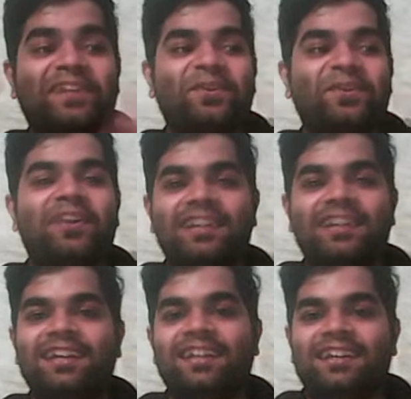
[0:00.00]
to all.
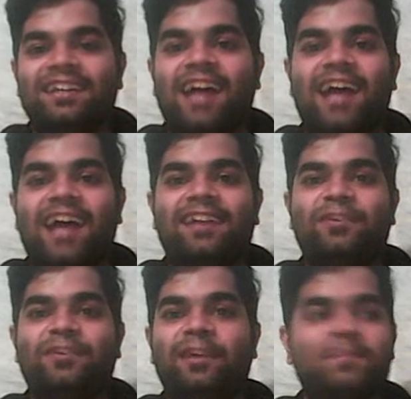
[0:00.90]
You
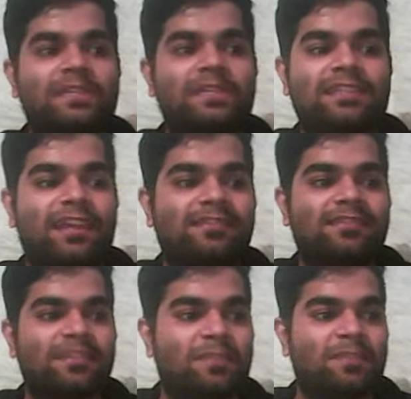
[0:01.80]
guys must can
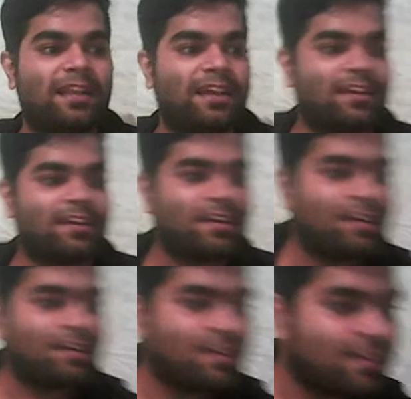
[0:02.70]
see me like,
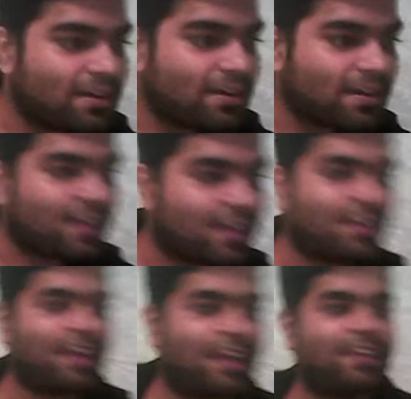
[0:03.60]
okay,
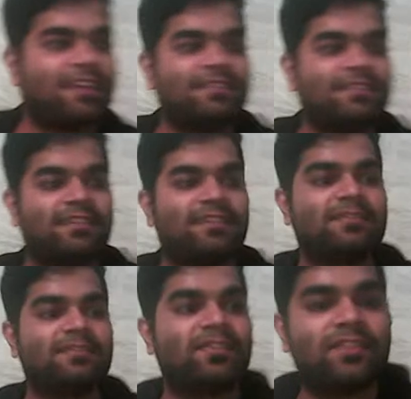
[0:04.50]
I can see yes
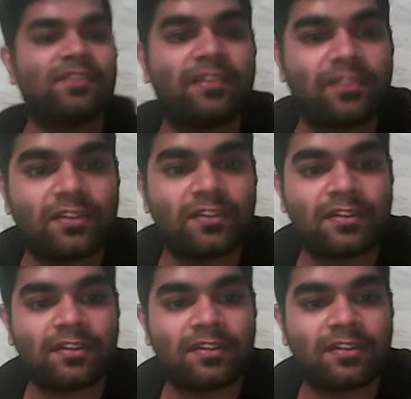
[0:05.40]
sir, yes sir.